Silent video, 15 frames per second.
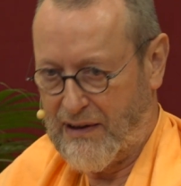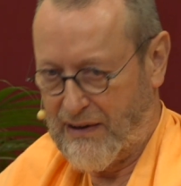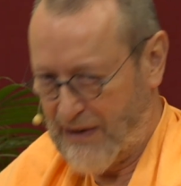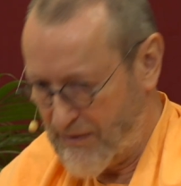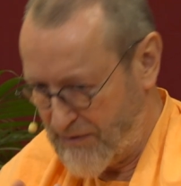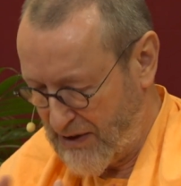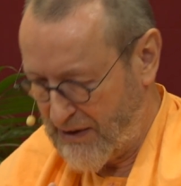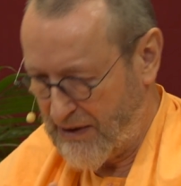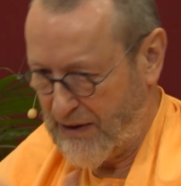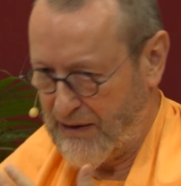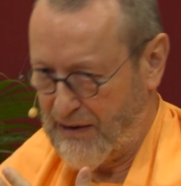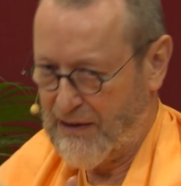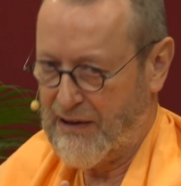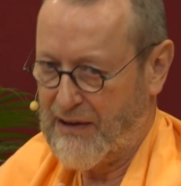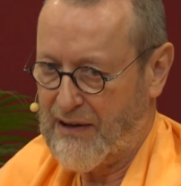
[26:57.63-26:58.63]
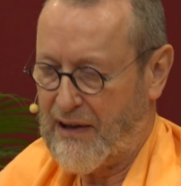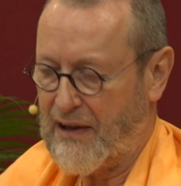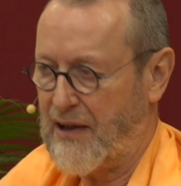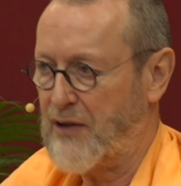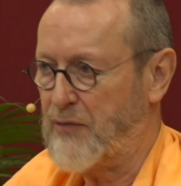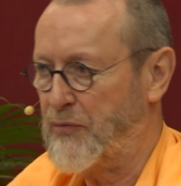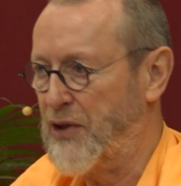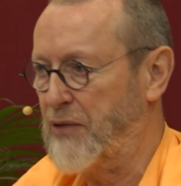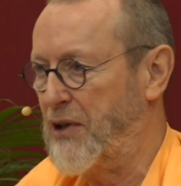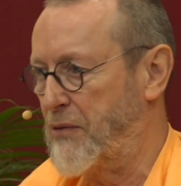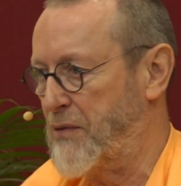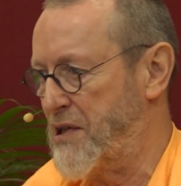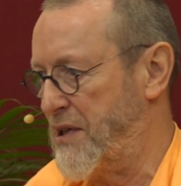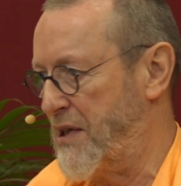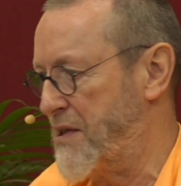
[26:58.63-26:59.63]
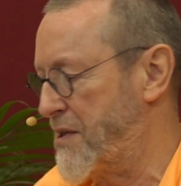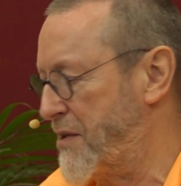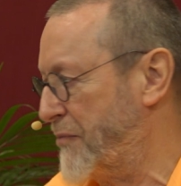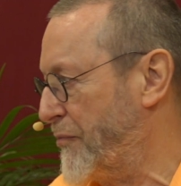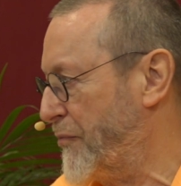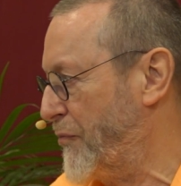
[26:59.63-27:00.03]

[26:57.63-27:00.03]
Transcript: definitely are prerequisites.